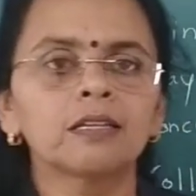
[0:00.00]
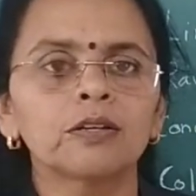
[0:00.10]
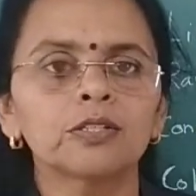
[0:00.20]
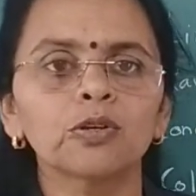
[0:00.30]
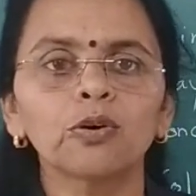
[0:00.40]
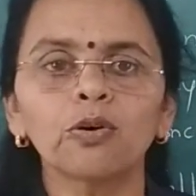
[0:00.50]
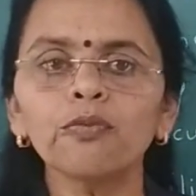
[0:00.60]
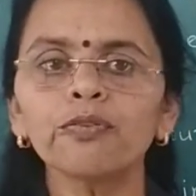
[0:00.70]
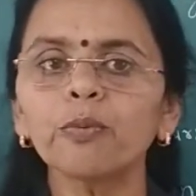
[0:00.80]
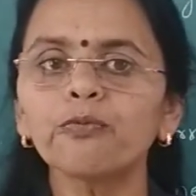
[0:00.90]
So,
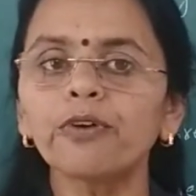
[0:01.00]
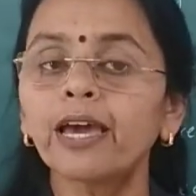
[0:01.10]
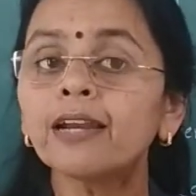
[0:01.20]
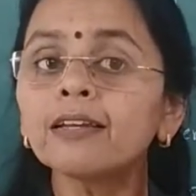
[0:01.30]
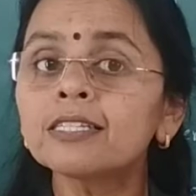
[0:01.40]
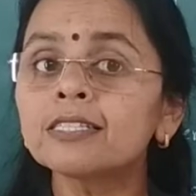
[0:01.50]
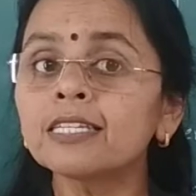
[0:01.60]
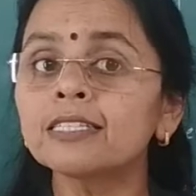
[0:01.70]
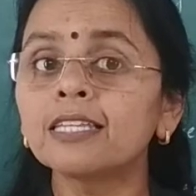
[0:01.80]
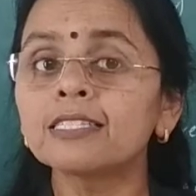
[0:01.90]
from where does
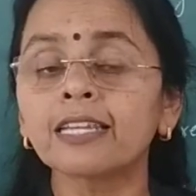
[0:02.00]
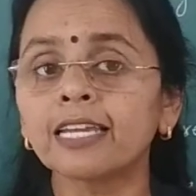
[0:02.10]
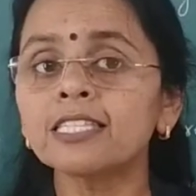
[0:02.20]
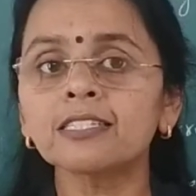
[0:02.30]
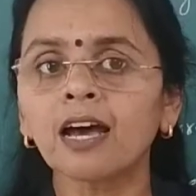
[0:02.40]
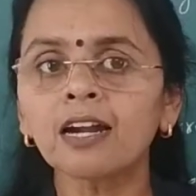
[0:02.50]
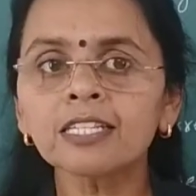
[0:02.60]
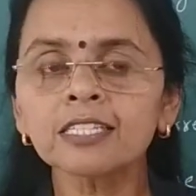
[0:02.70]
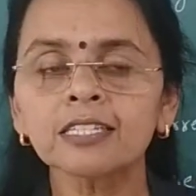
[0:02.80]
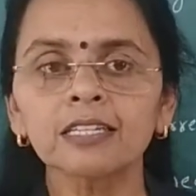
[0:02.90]
this ray
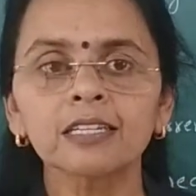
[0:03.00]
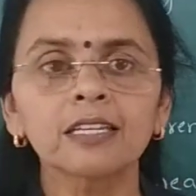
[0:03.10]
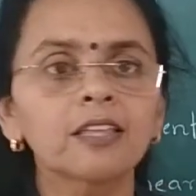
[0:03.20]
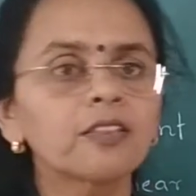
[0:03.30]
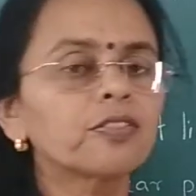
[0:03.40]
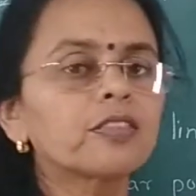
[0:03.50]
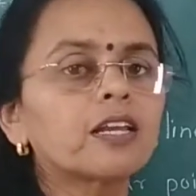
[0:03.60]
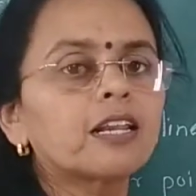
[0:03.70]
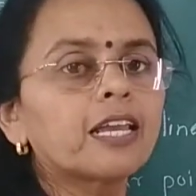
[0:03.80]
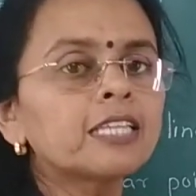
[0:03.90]
starts? The
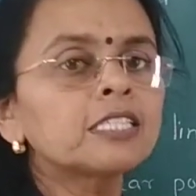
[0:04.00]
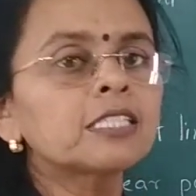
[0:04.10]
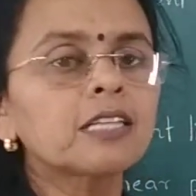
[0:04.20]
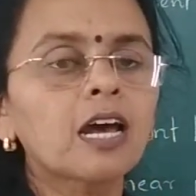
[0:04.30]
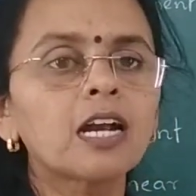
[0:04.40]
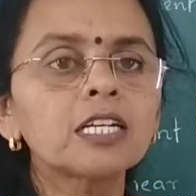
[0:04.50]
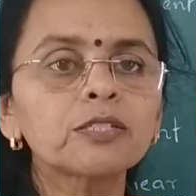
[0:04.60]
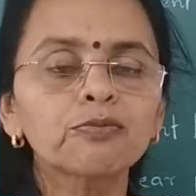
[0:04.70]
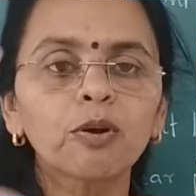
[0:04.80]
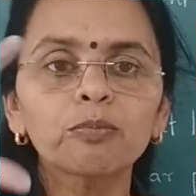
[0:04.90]
ray starts
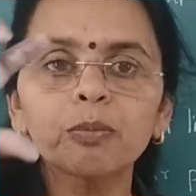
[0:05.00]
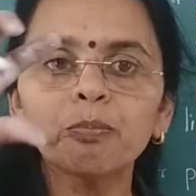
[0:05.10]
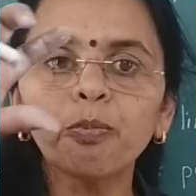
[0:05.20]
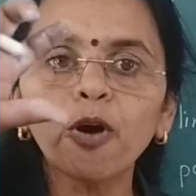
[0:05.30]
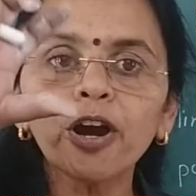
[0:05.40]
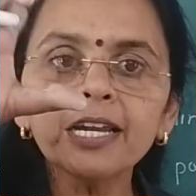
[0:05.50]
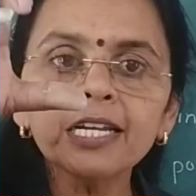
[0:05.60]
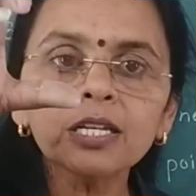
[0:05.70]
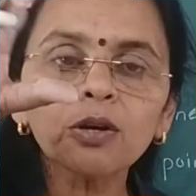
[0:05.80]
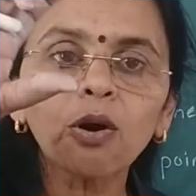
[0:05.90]
from the
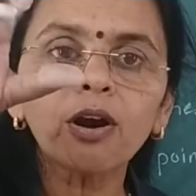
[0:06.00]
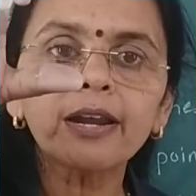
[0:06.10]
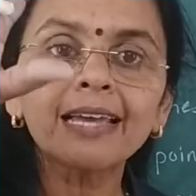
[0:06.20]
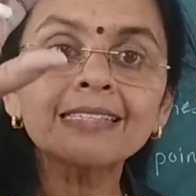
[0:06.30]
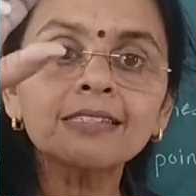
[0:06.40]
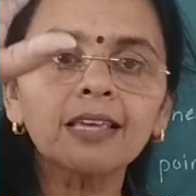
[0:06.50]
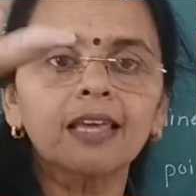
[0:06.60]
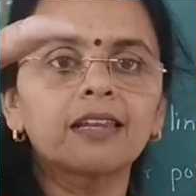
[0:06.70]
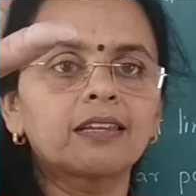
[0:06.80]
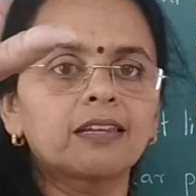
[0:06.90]
point called as
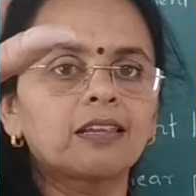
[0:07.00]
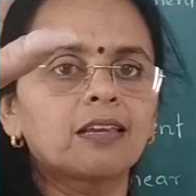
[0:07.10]
sun.